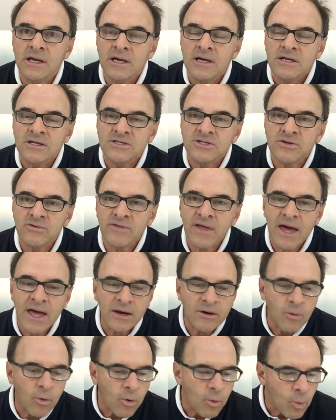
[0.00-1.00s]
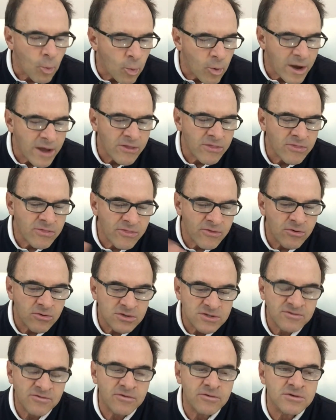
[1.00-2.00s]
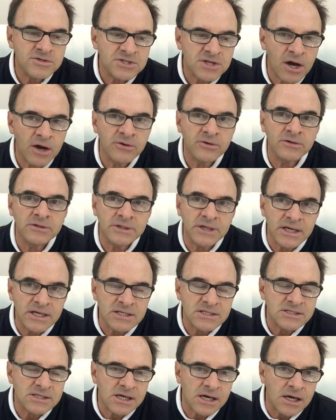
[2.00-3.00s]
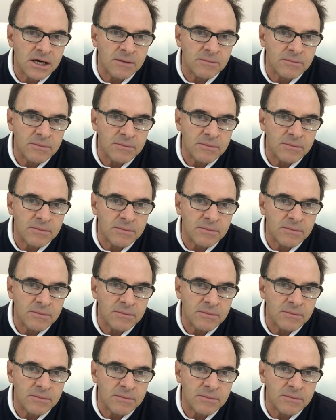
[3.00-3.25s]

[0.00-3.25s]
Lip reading: so that when those first 100 days come